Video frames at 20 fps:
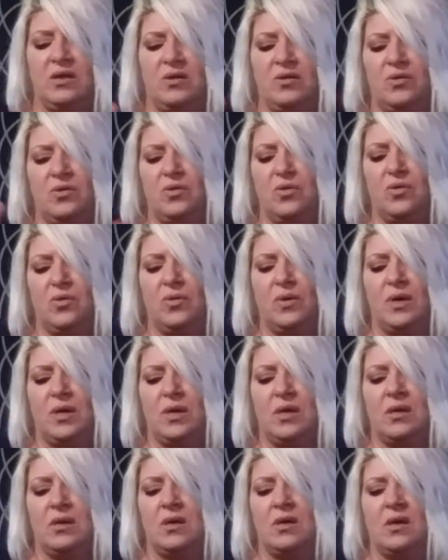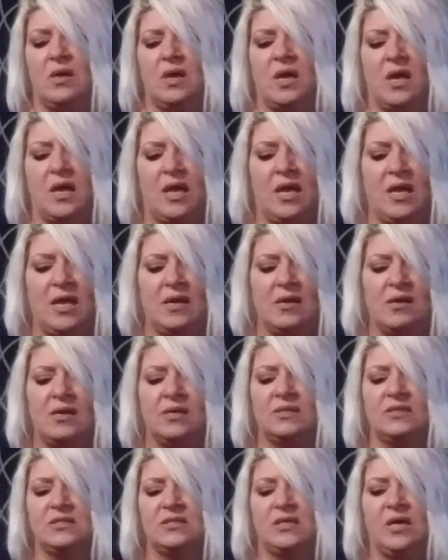You
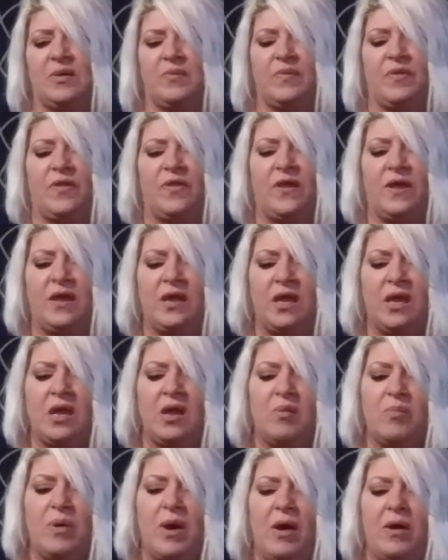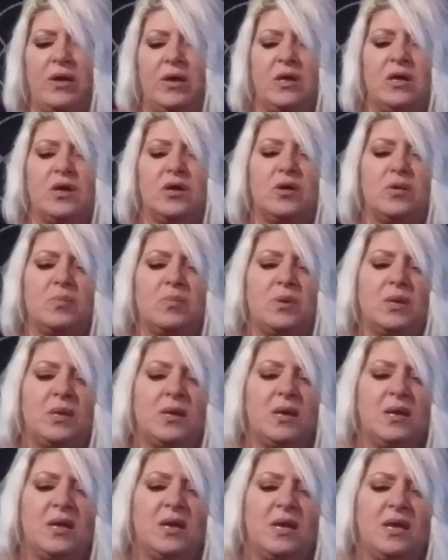cannot stop thinking about Him.
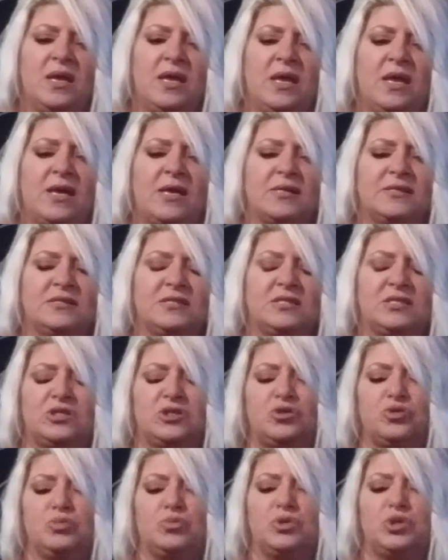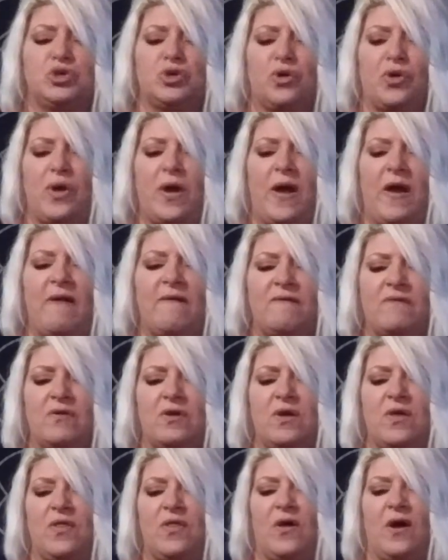He consumes your
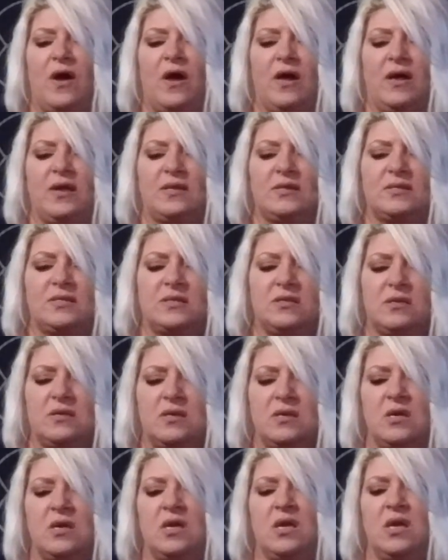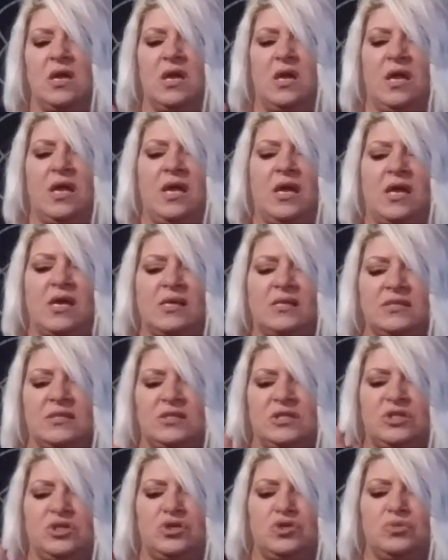every thought. He
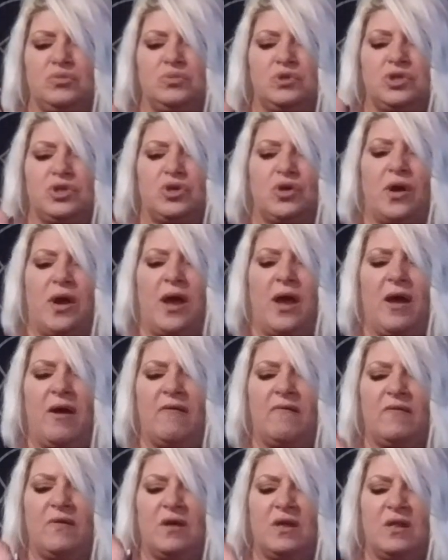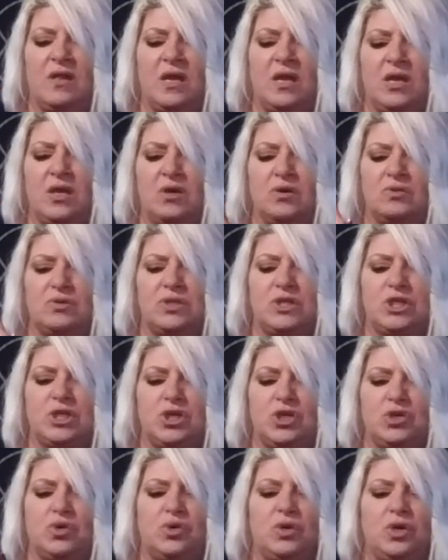consumes your everything you
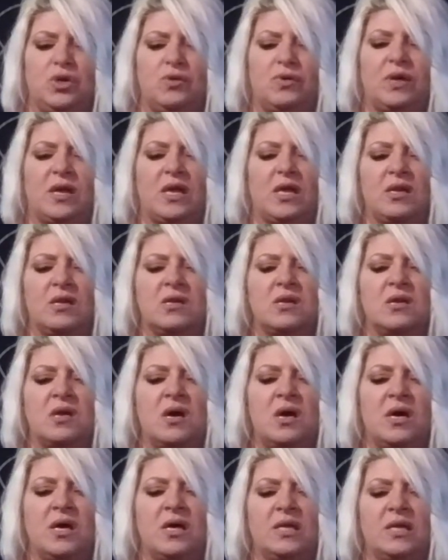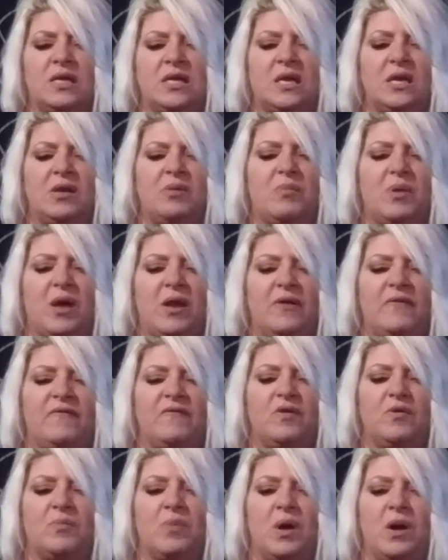do. You cannot get Him out of
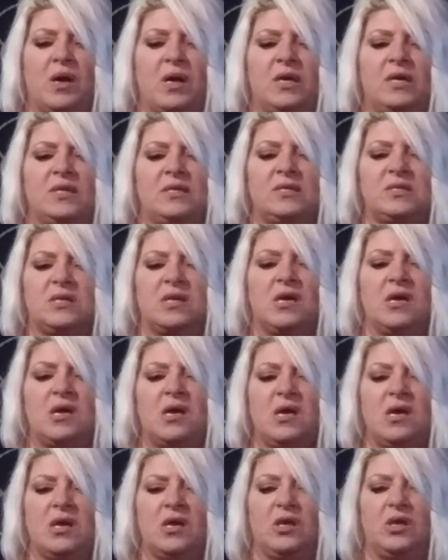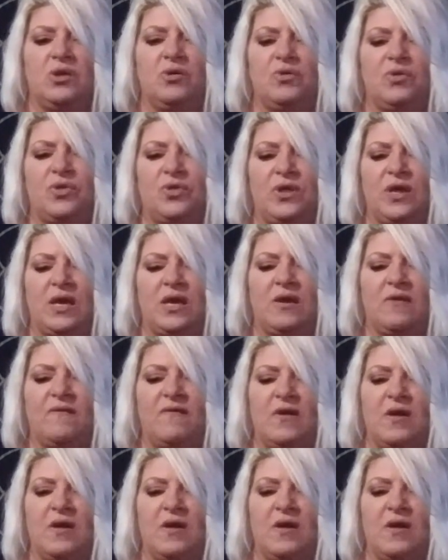your mind. You think of